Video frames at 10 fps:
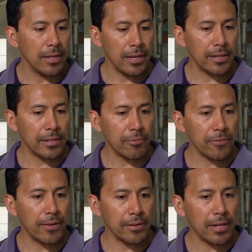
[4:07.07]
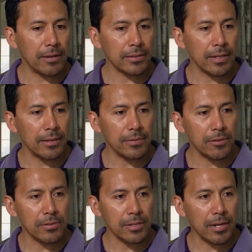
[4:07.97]
and we found out there
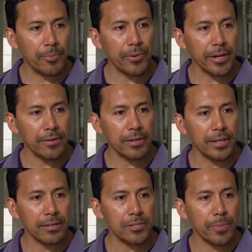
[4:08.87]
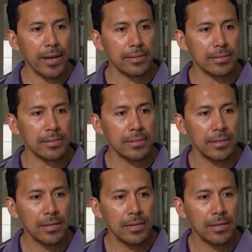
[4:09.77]
was a couple air leakage spots,